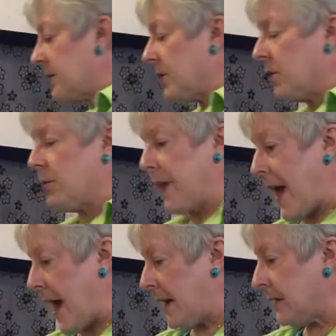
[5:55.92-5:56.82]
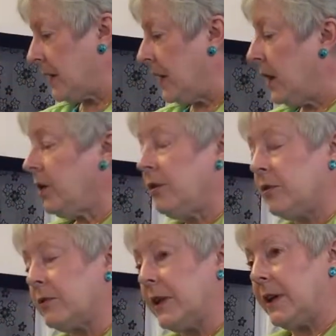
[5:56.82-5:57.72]
so that you
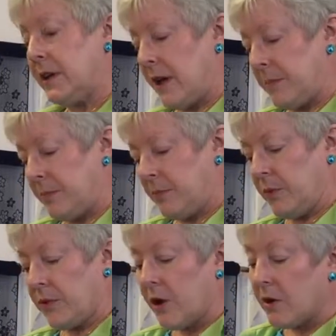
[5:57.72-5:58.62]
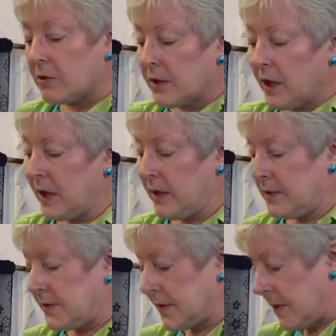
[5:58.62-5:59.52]
don't end up with all
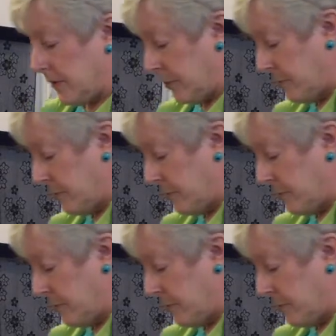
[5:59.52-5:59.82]
kinds of